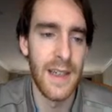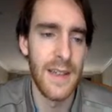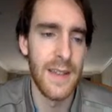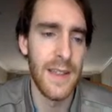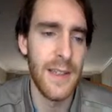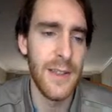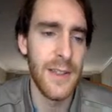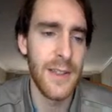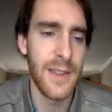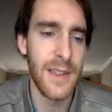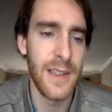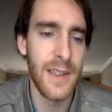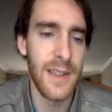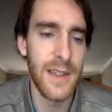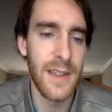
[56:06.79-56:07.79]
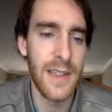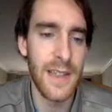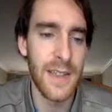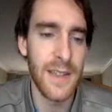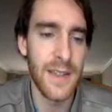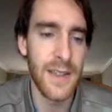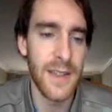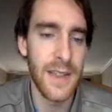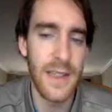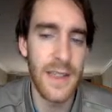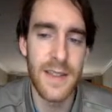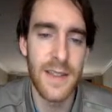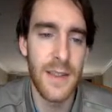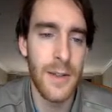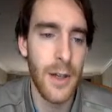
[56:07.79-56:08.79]
Then you just click on the
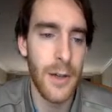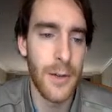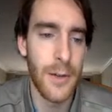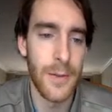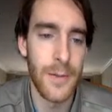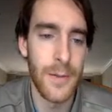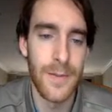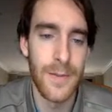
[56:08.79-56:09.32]
exercise and you go.